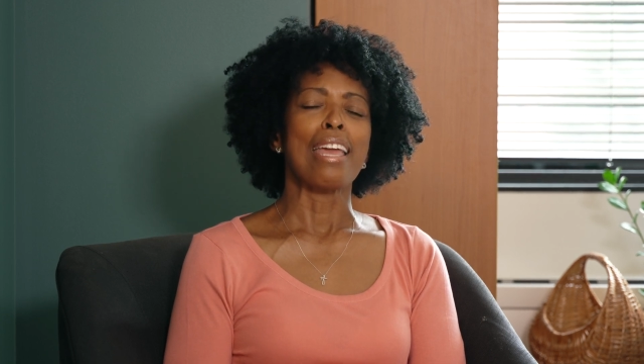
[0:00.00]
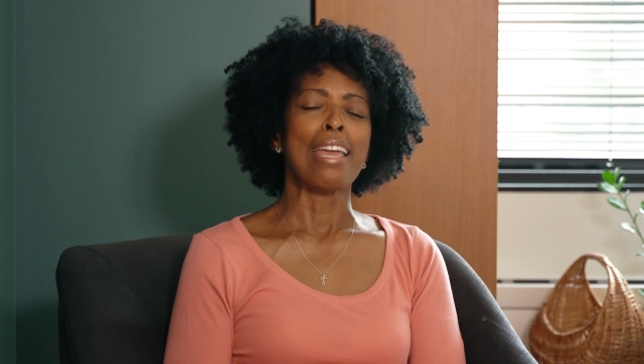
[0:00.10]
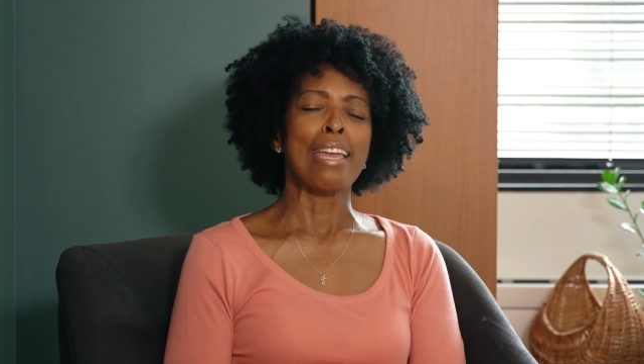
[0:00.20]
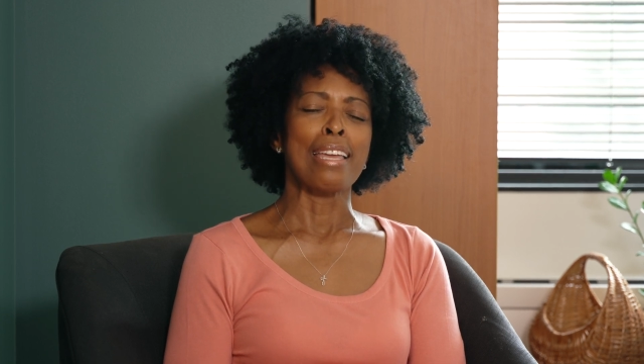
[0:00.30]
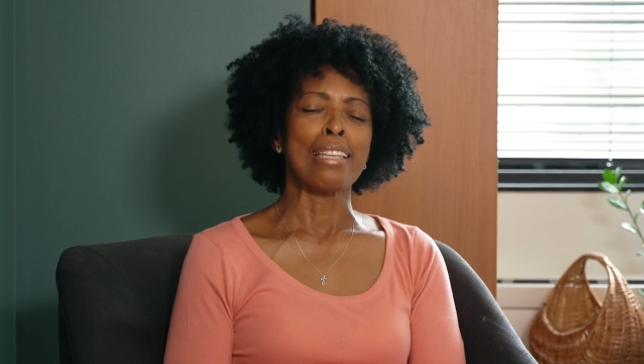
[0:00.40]

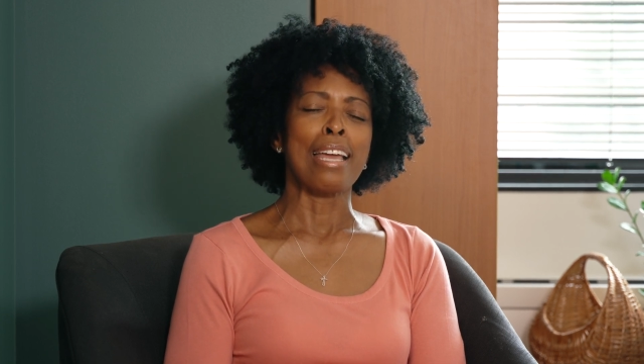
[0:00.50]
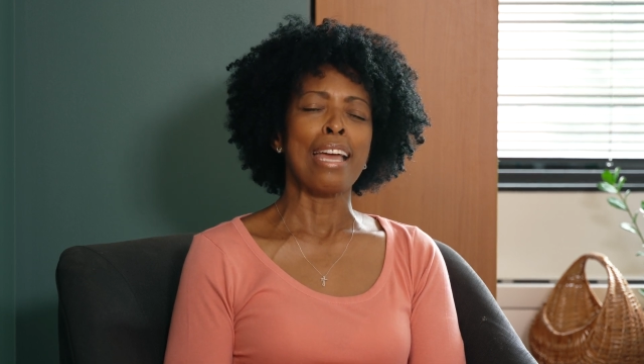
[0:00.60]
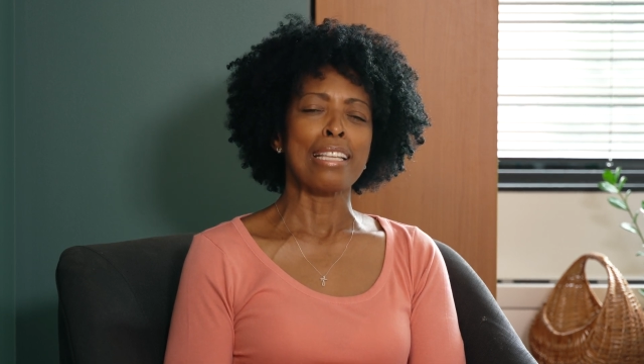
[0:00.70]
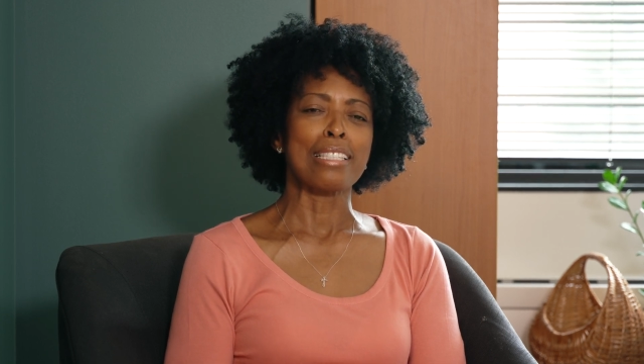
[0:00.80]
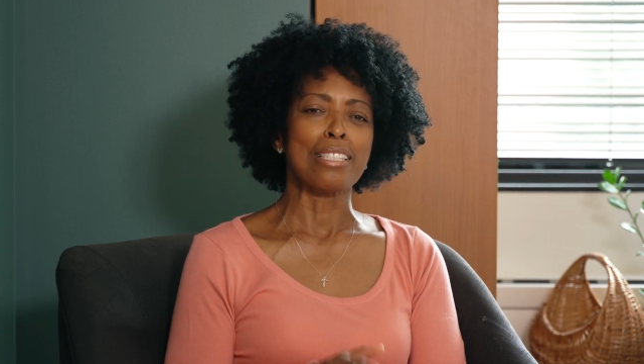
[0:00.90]
and I
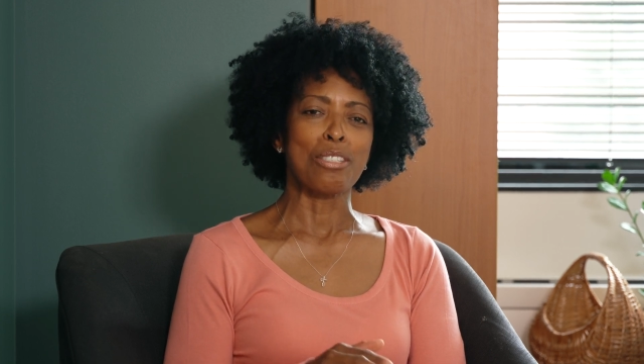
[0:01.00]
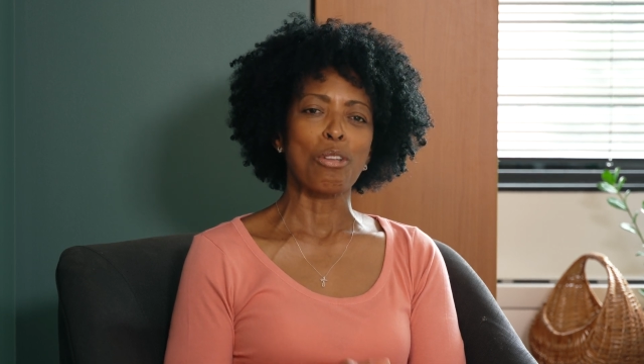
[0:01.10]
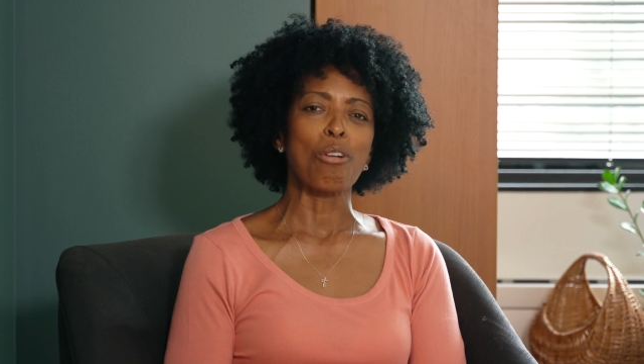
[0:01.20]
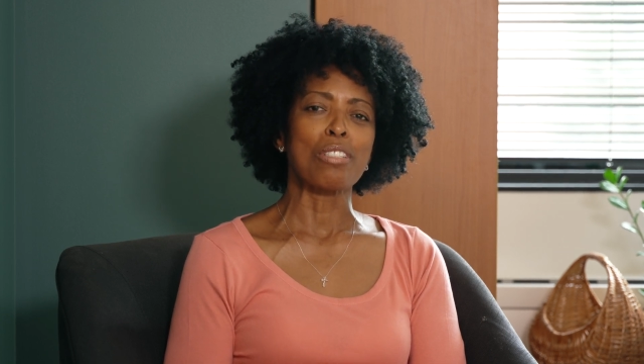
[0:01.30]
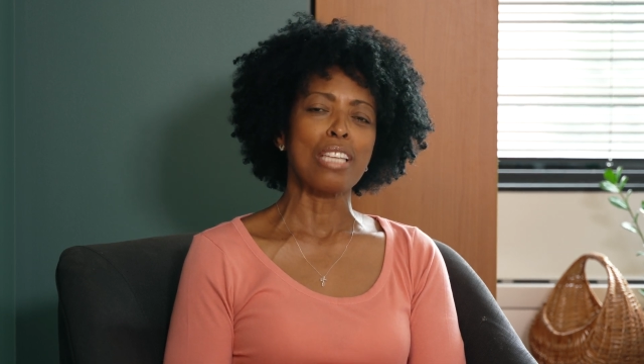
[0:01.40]
had to
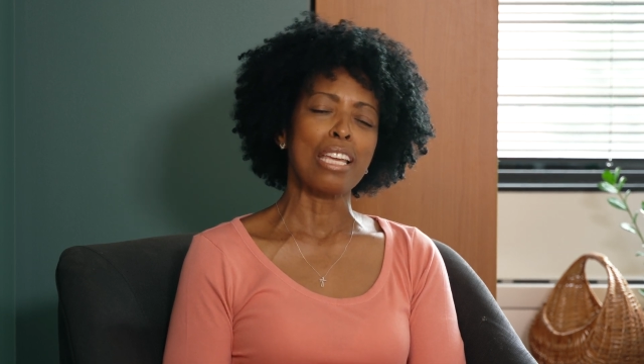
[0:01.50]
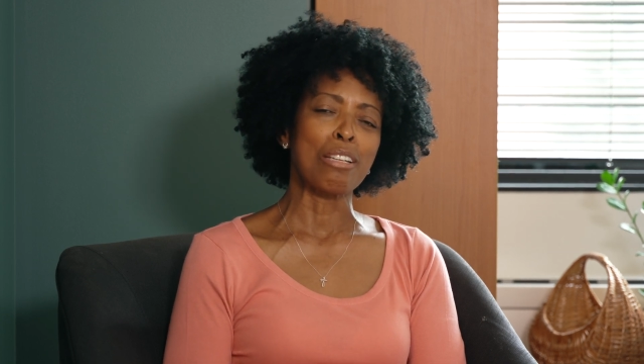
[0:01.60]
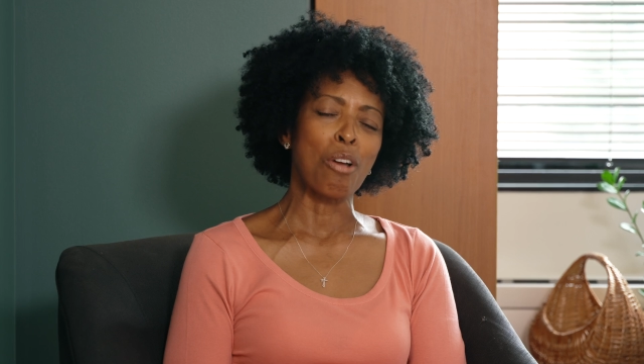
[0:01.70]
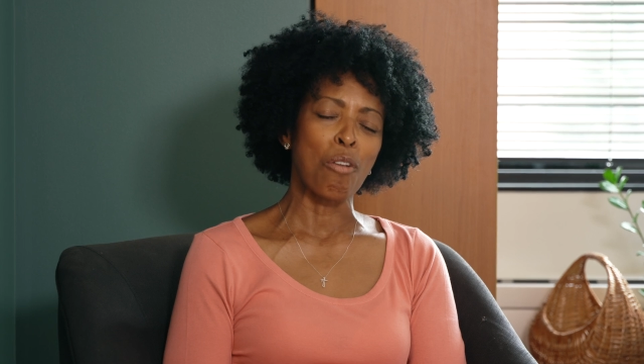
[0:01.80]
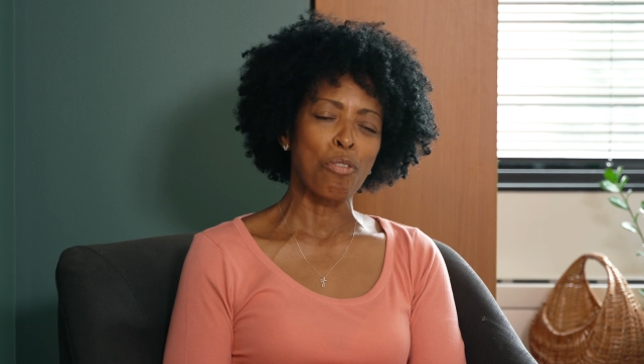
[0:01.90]
start
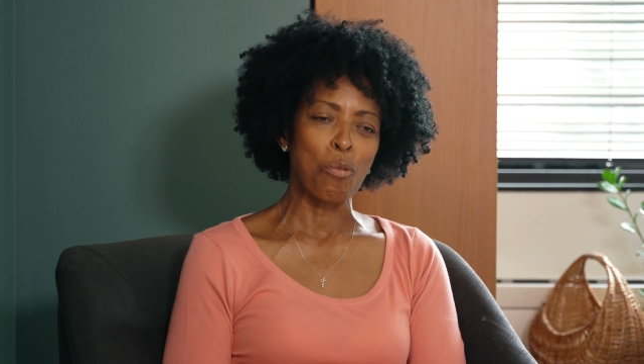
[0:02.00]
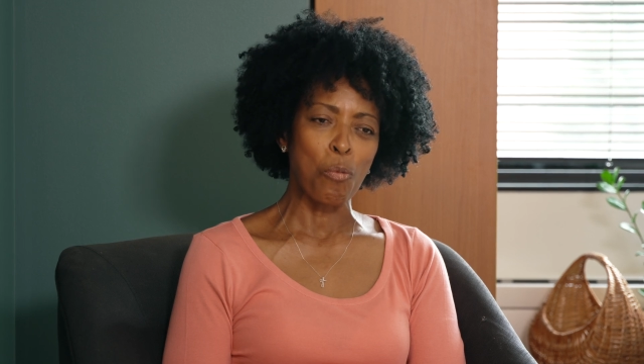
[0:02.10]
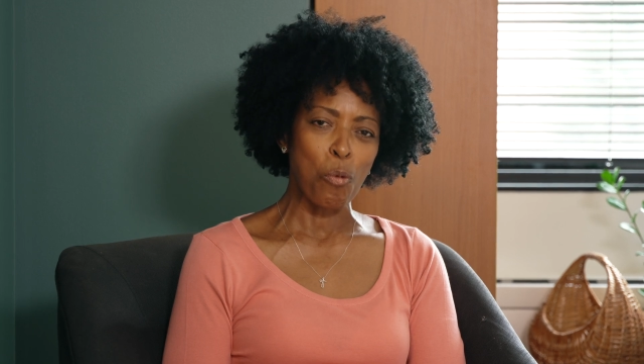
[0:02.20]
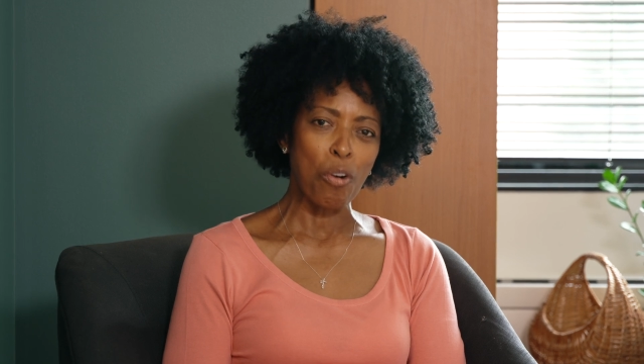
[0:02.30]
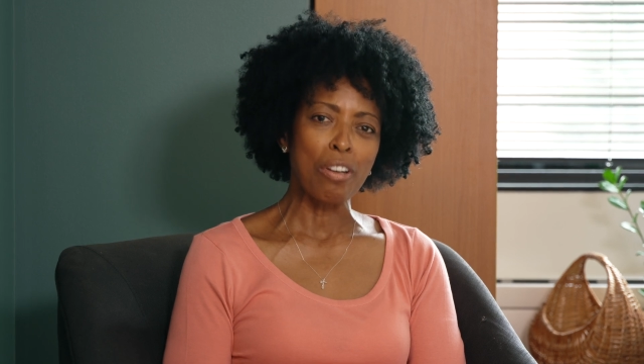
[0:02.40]
taking off
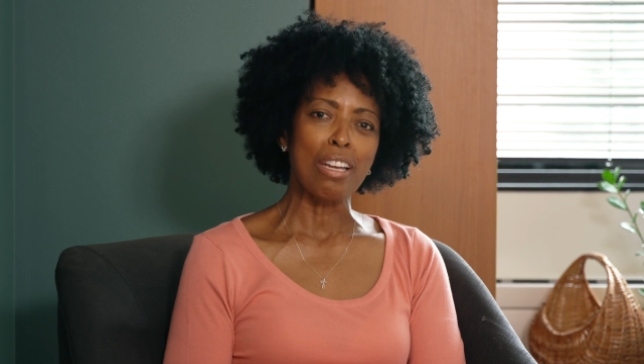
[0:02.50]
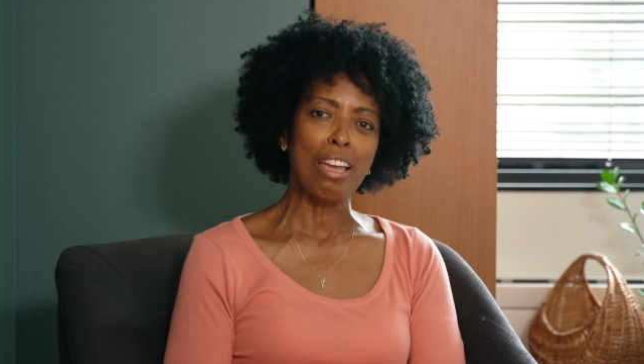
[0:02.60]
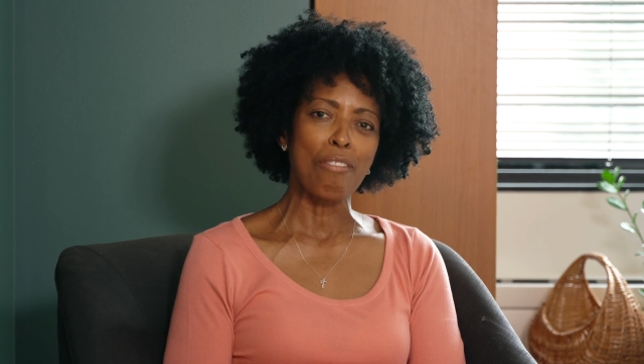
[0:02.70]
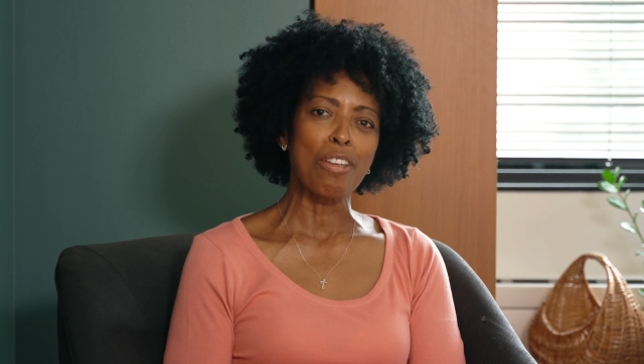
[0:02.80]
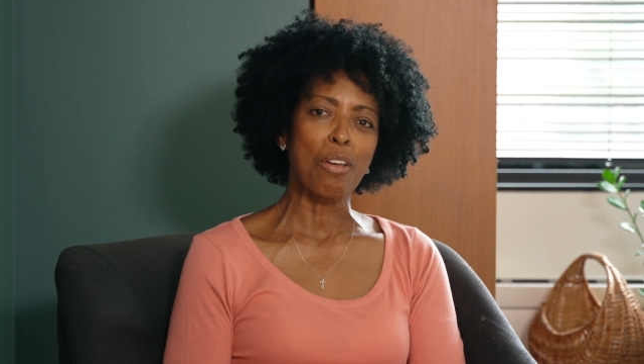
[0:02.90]
of work
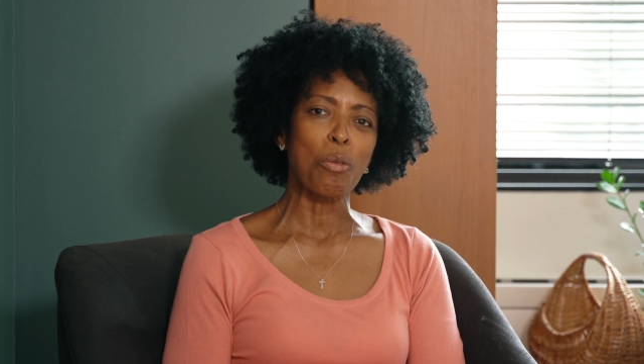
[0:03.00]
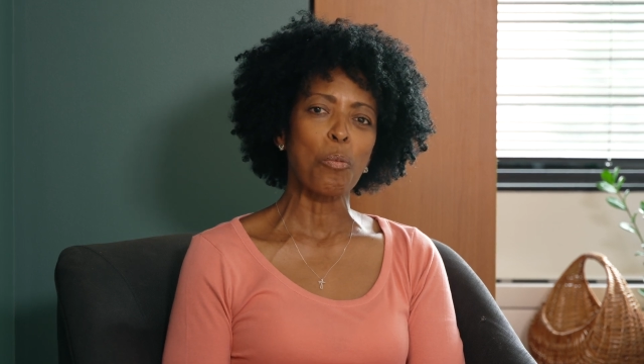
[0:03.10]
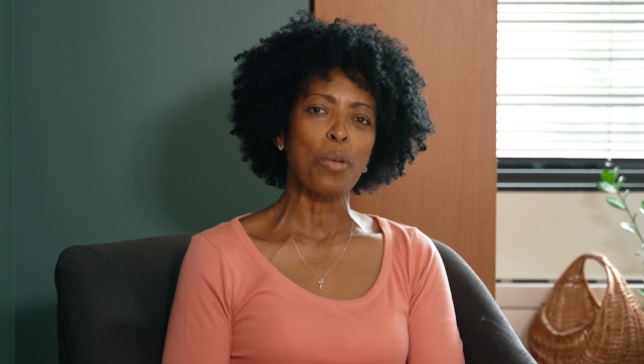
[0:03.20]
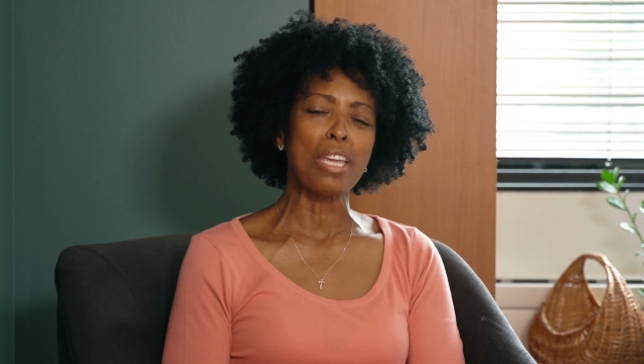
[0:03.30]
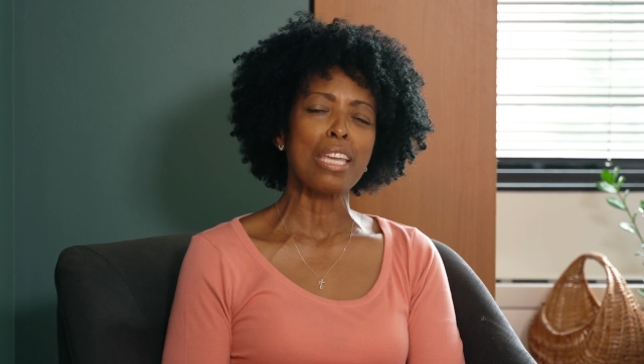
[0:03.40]
every other
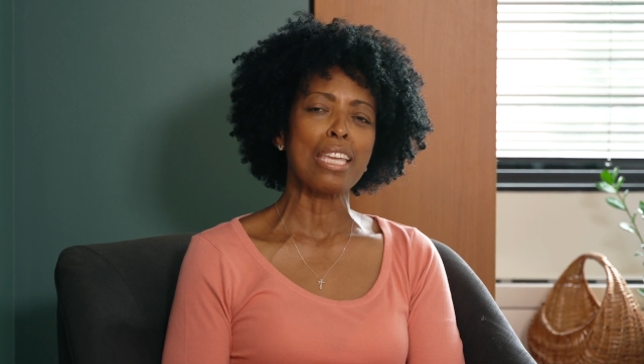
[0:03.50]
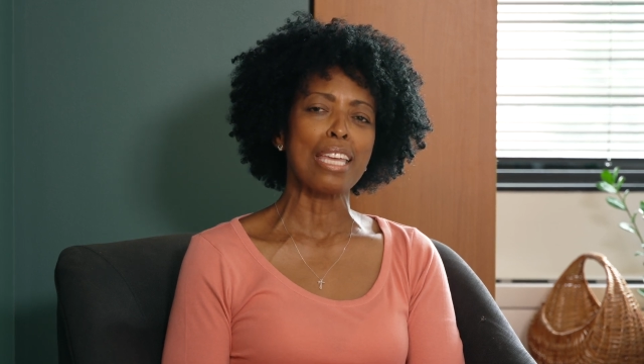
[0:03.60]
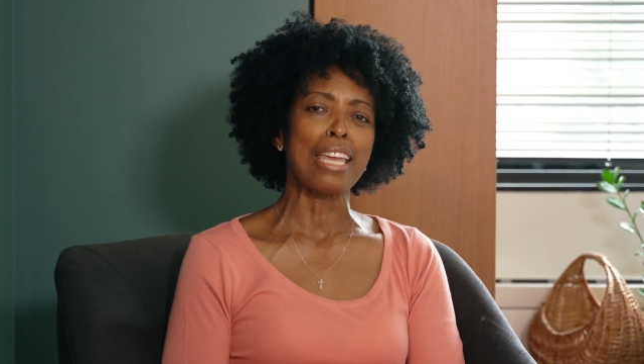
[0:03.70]
week